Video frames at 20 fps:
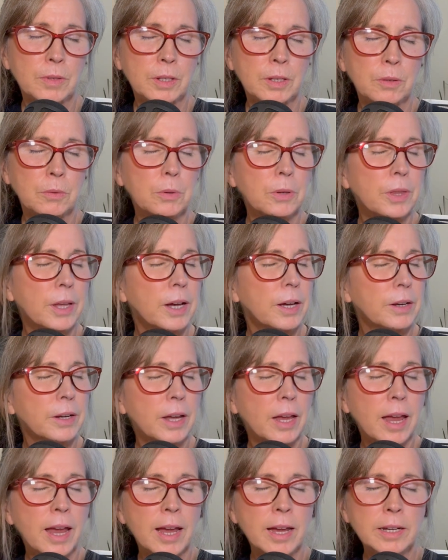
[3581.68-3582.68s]
without
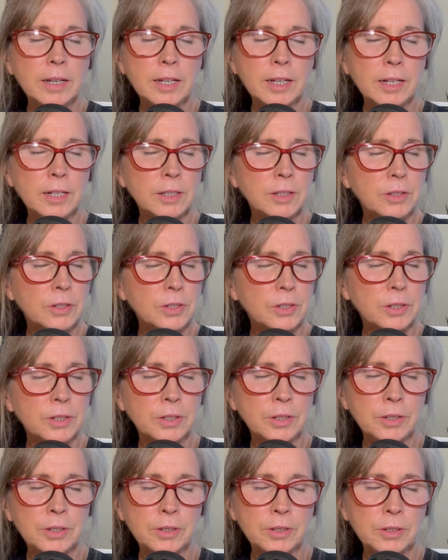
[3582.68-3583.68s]
any
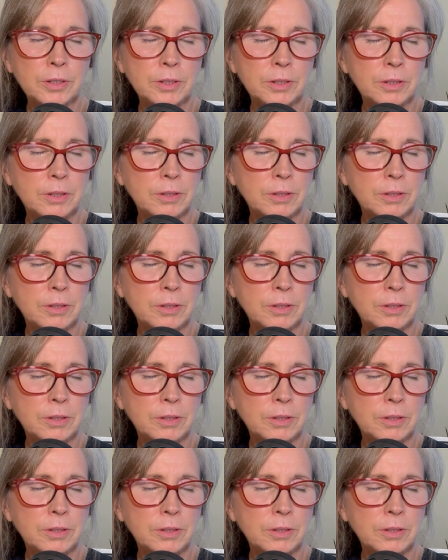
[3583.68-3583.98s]
concern